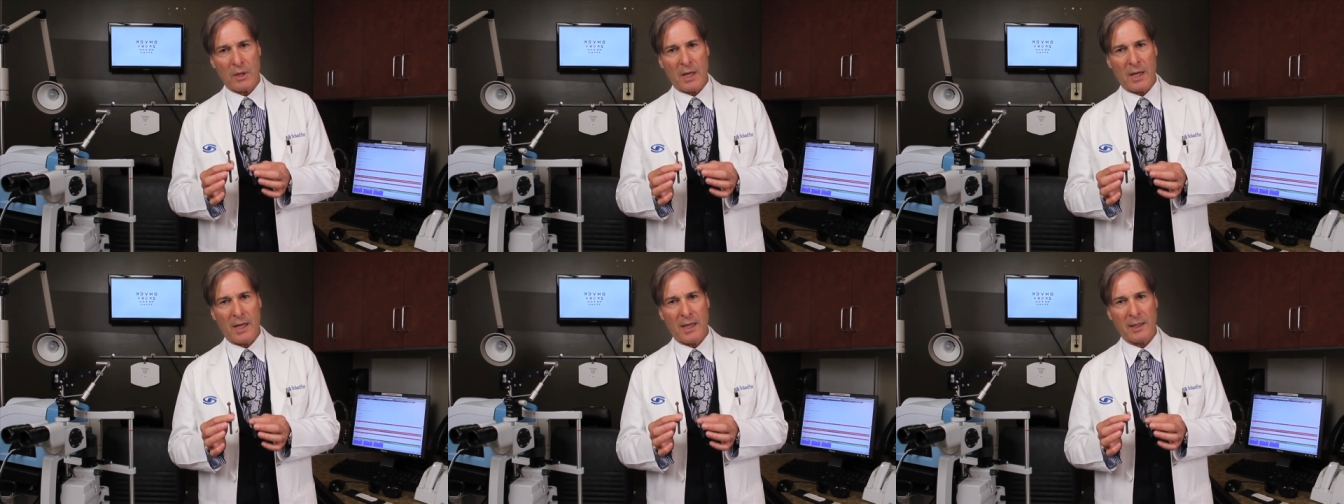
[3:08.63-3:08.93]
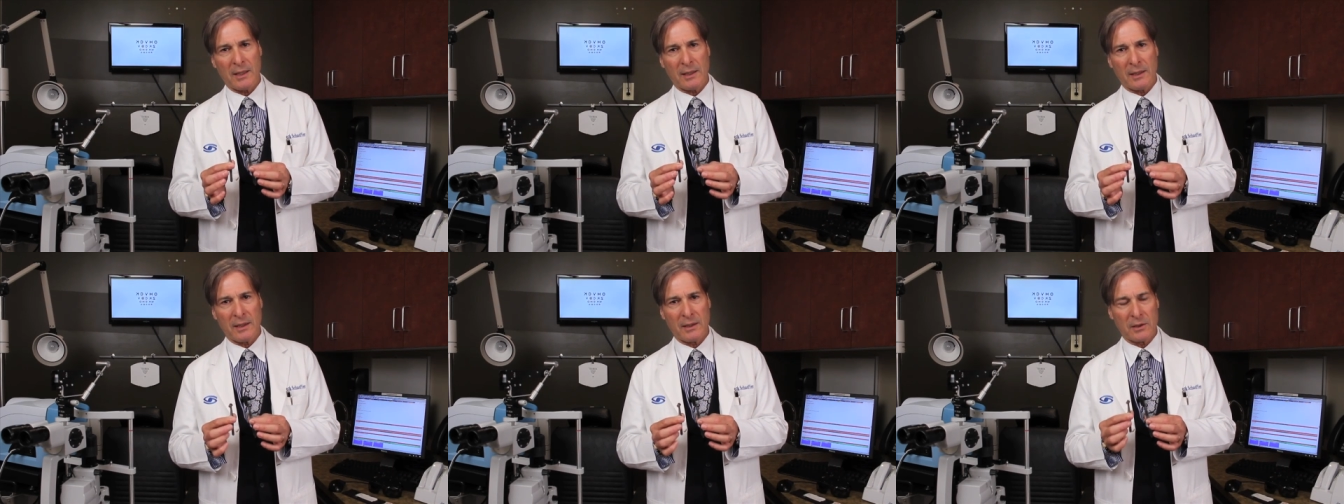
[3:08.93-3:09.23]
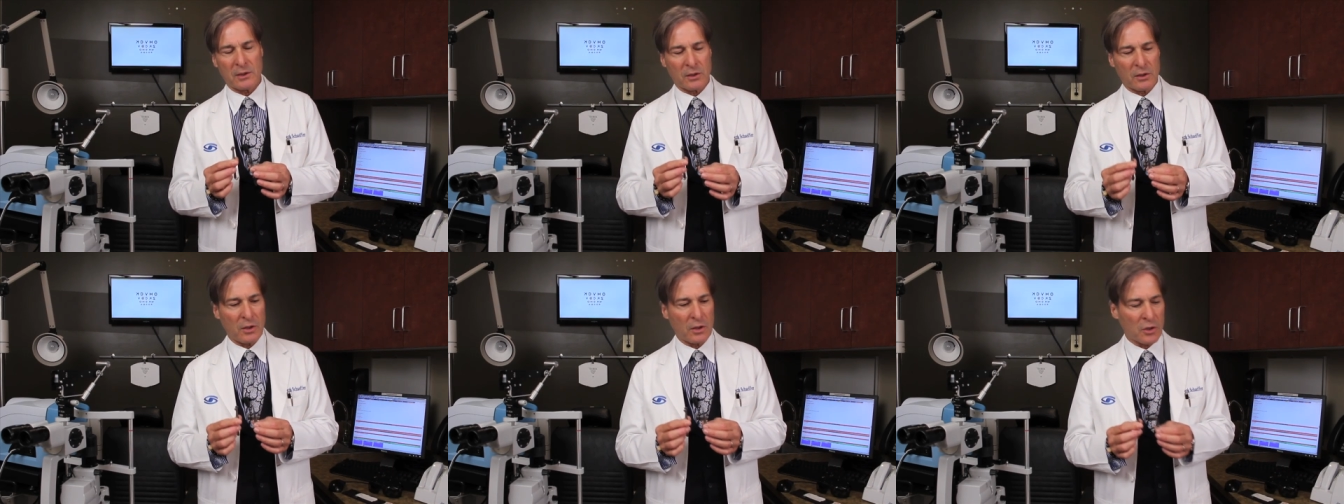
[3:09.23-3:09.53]

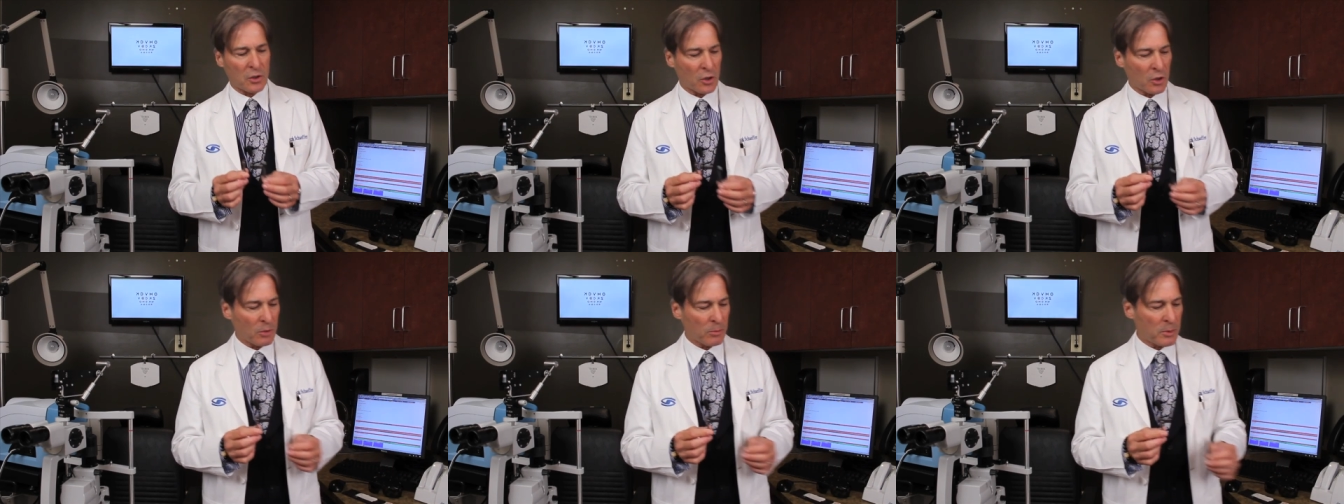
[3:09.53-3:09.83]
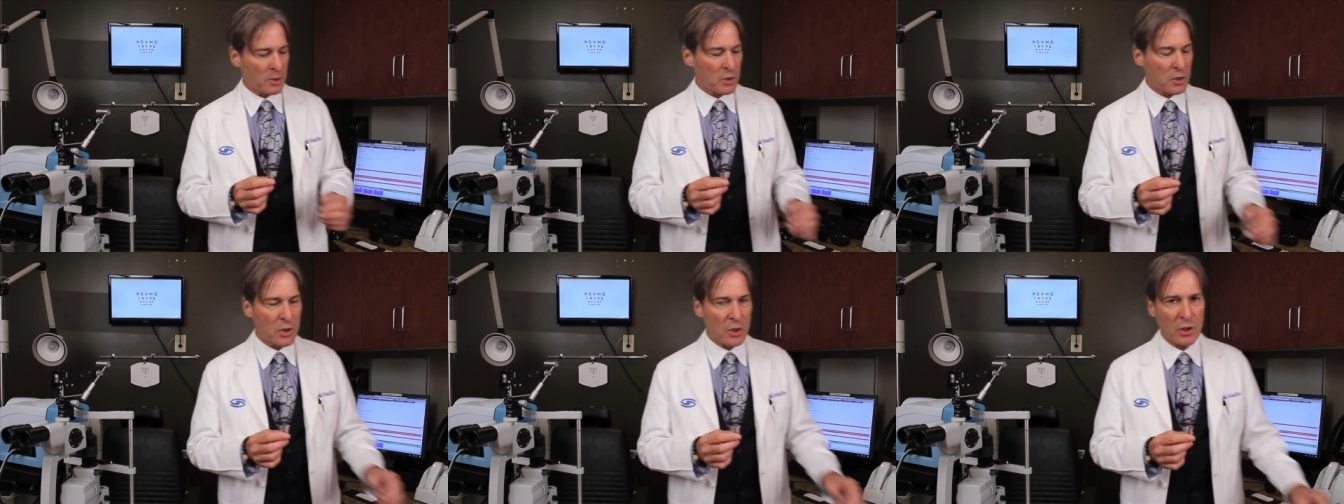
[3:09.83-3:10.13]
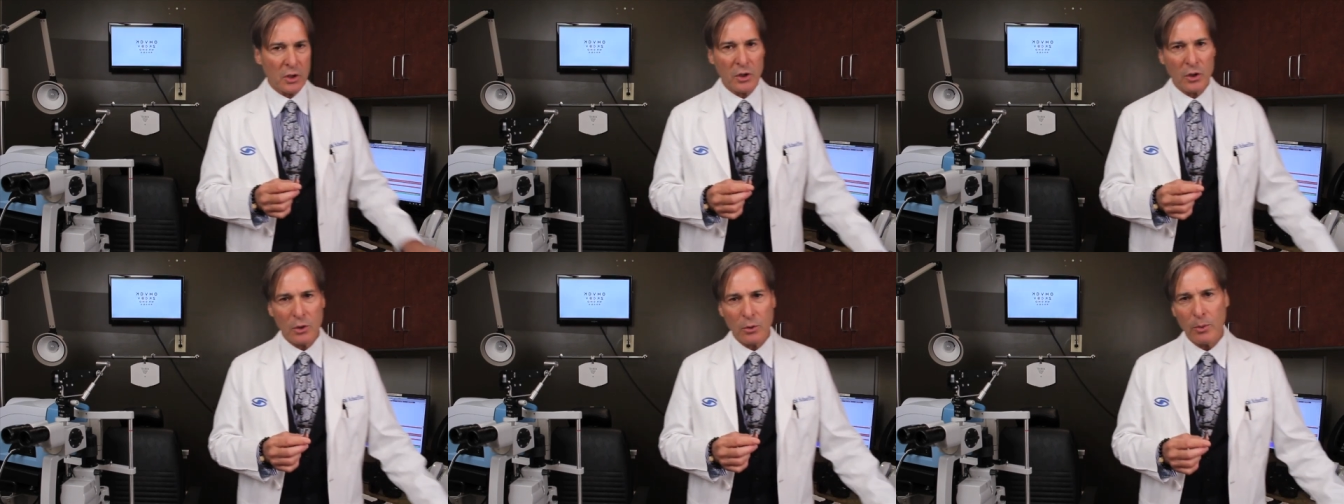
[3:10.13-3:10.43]
eyelids to determine do
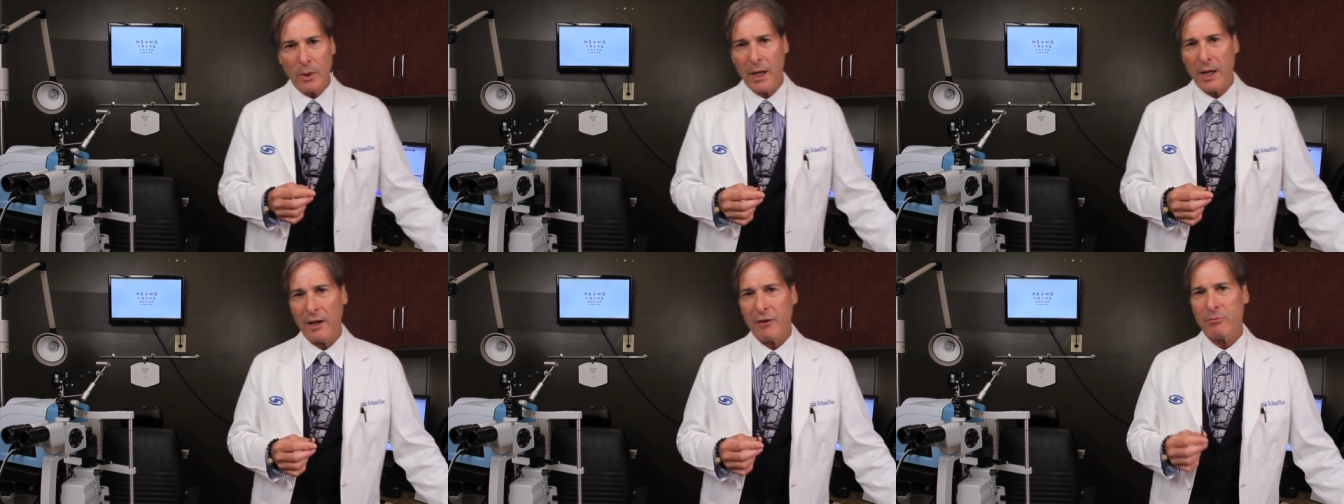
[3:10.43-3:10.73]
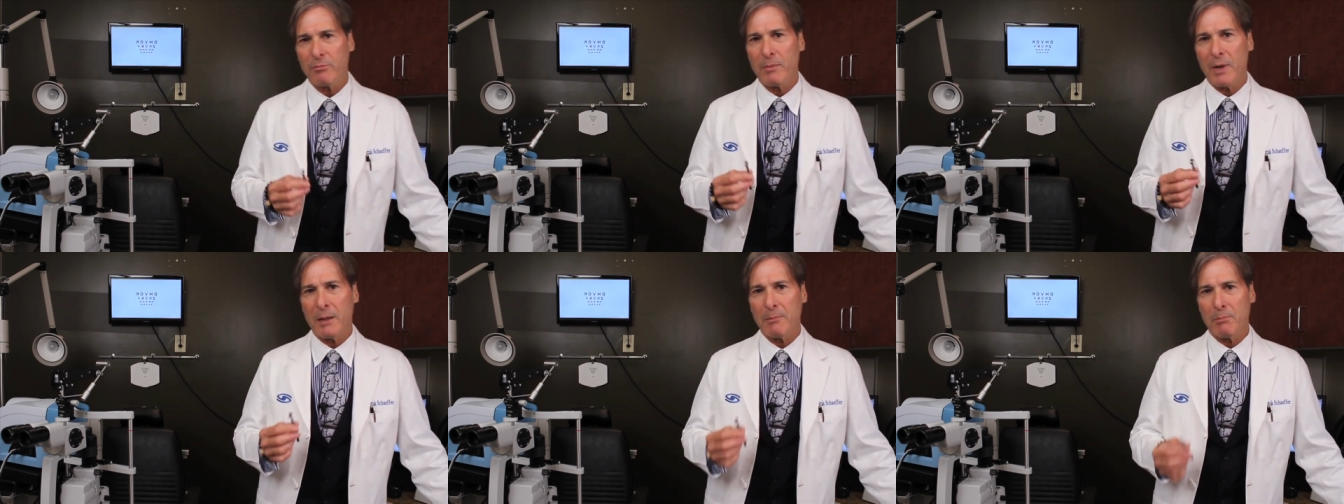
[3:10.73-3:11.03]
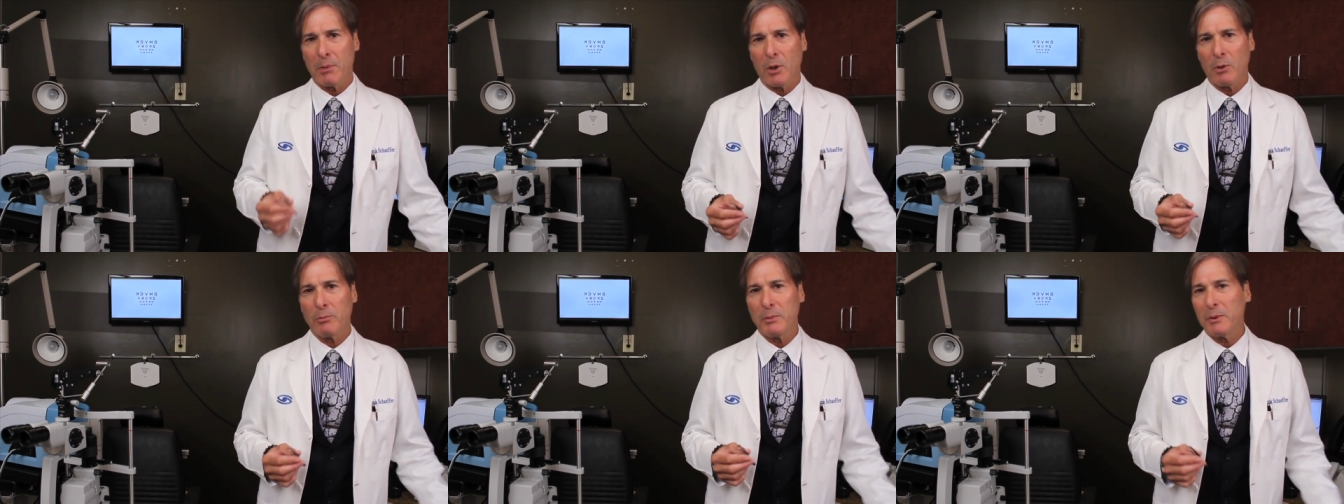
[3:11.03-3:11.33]
you have
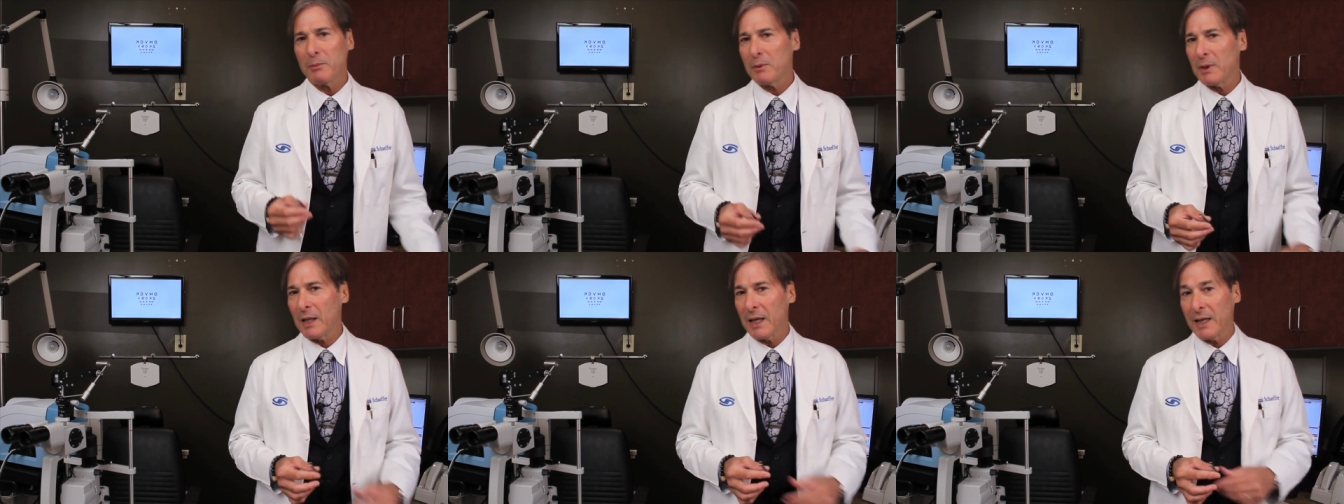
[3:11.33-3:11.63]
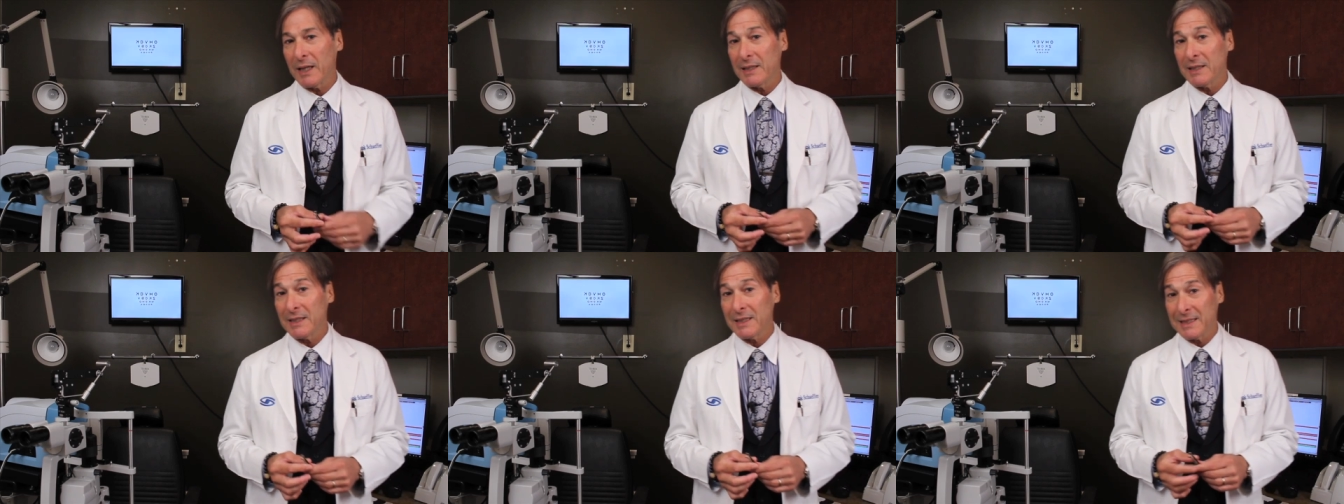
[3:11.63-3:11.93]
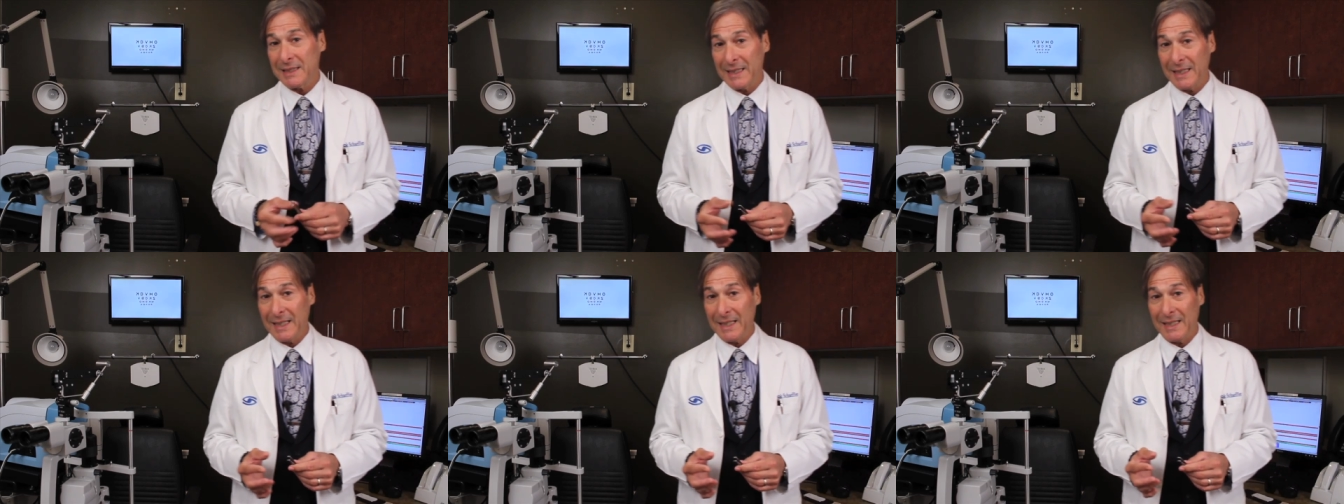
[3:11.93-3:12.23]
meibomian gland
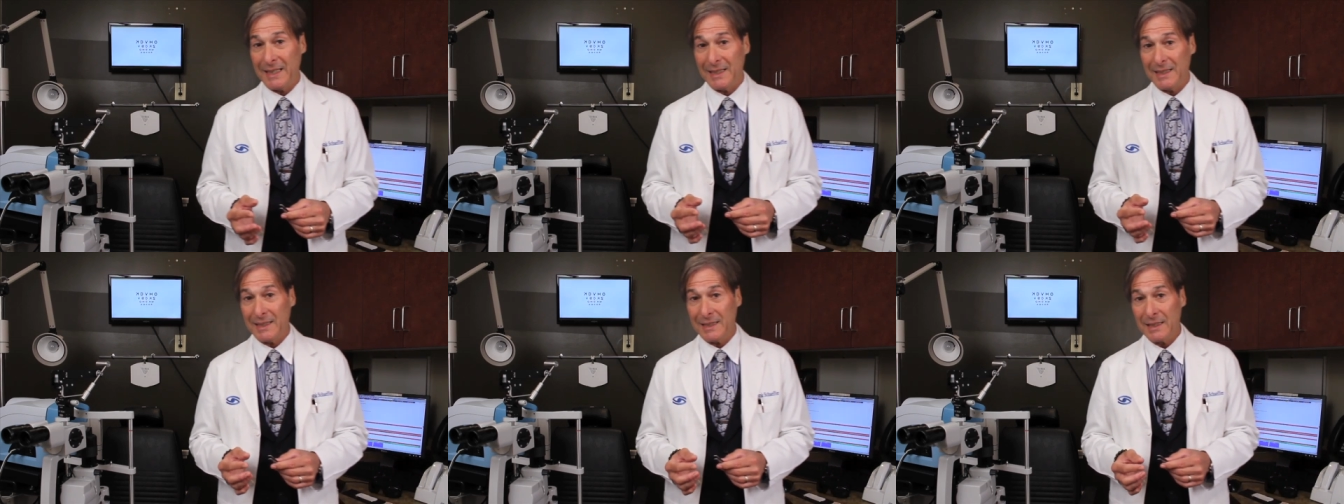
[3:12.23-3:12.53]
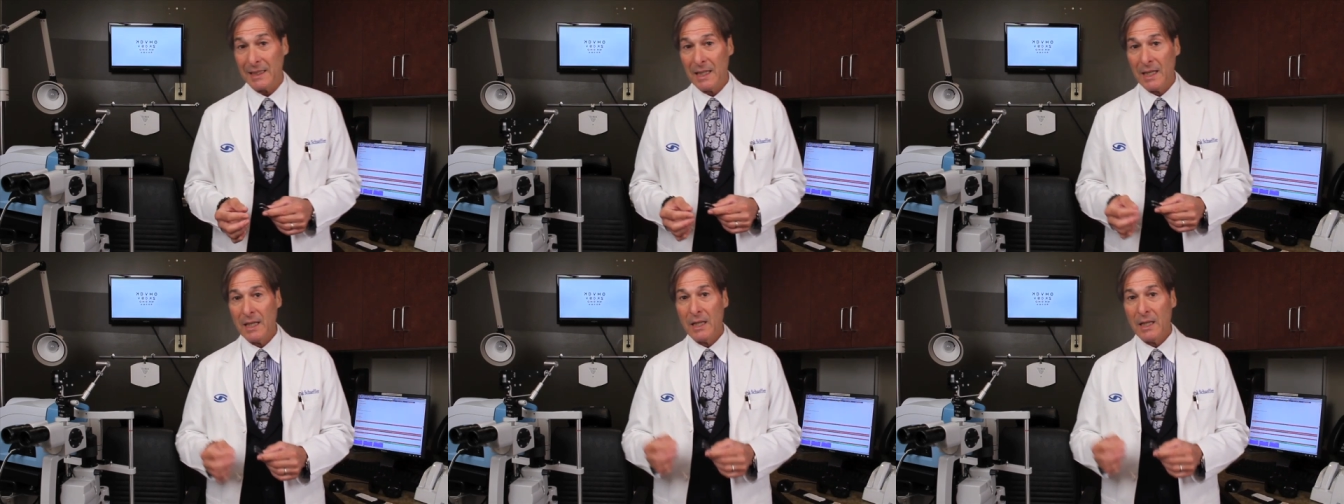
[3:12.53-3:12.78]
disease,